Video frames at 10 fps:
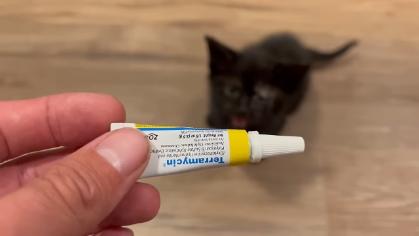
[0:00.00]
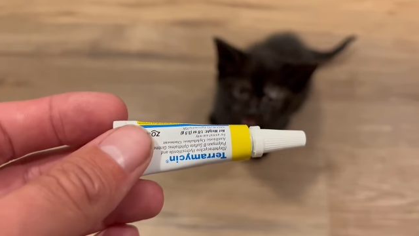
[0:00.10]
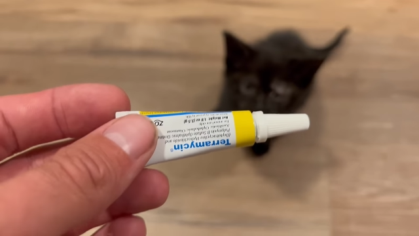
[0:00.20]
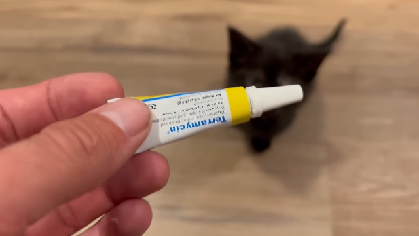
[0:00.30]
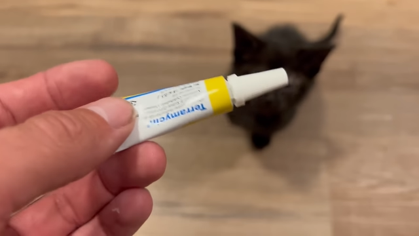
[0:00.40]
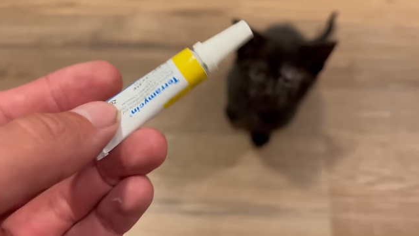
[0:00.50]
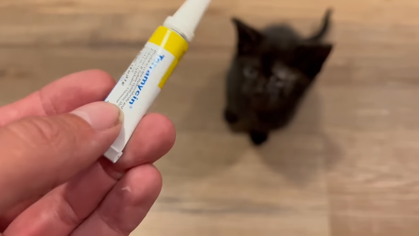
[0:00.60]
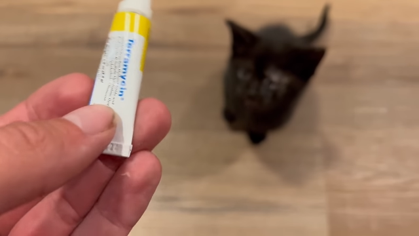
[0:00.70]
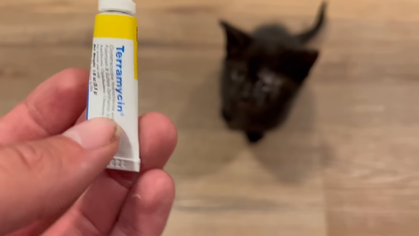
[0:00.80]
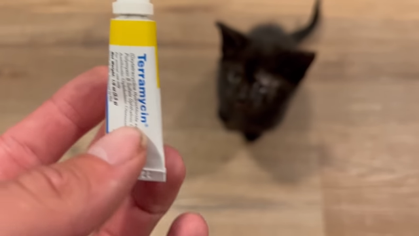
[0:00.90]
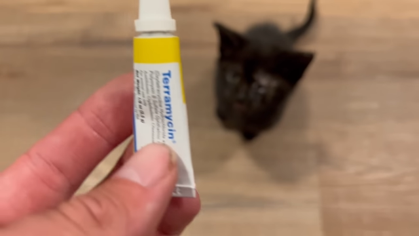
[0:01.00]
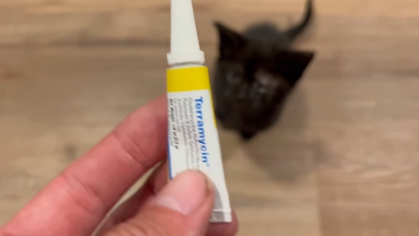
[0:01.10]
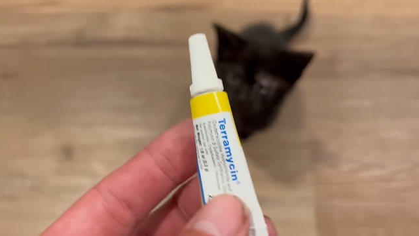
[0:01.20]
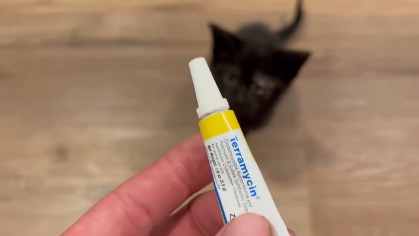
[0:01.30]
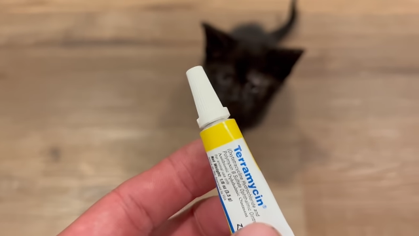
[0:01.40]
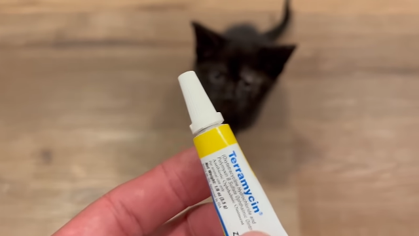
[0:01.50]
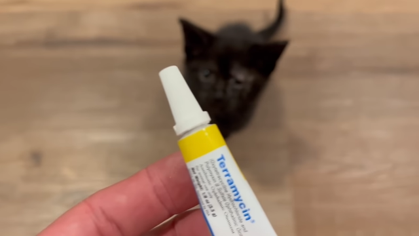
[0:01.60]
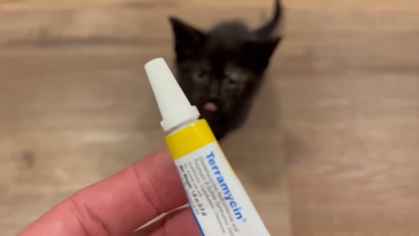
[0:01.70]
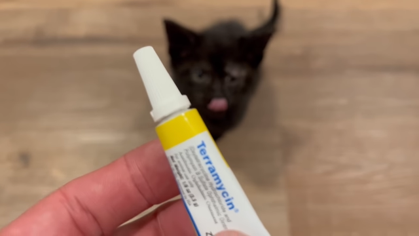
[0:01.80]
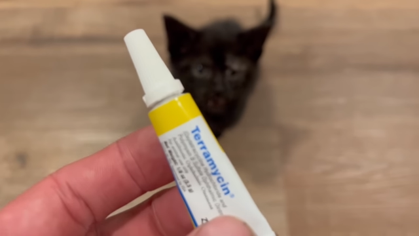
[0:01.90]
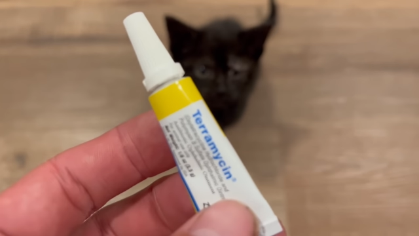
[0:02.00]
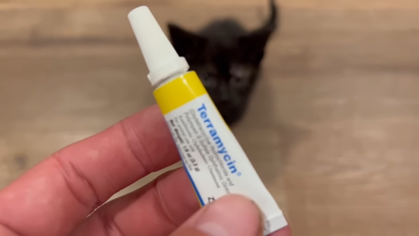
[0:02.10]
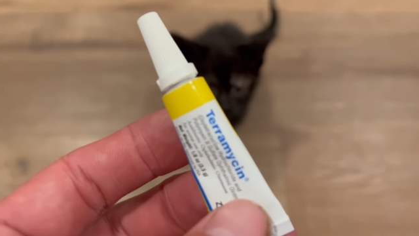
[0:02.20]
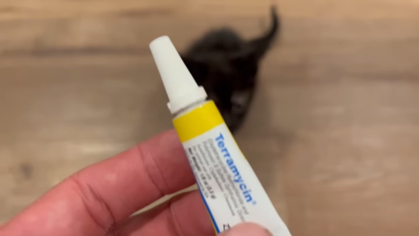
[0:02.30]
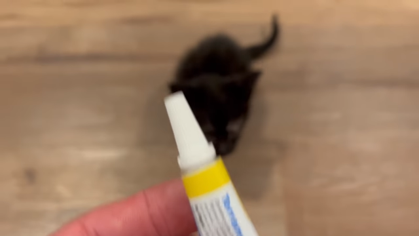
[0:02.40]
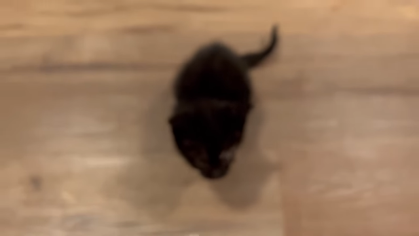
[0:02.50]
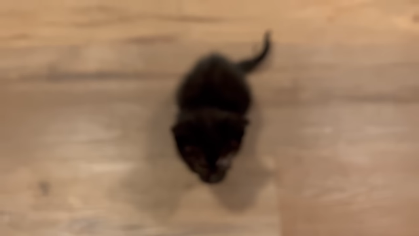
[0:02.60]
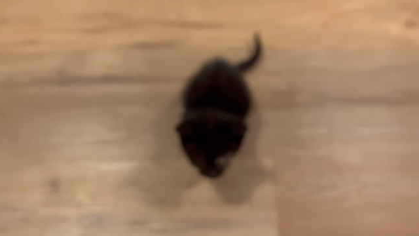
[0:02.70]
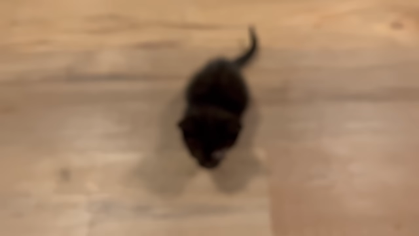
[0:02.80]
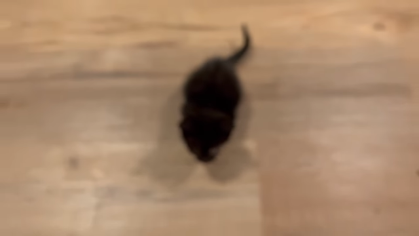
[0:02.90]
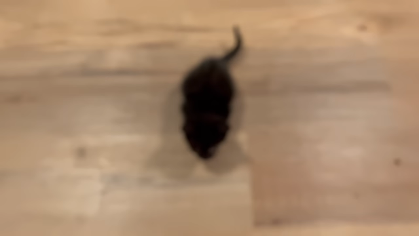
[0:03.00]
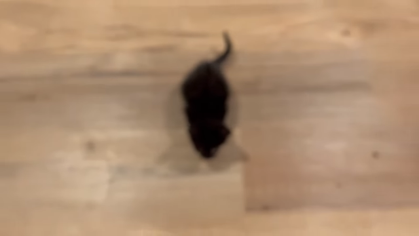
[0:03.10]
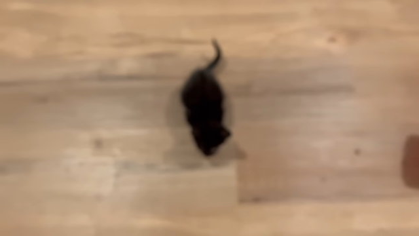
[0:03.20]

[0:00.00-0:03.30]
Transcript: (no speaker visible)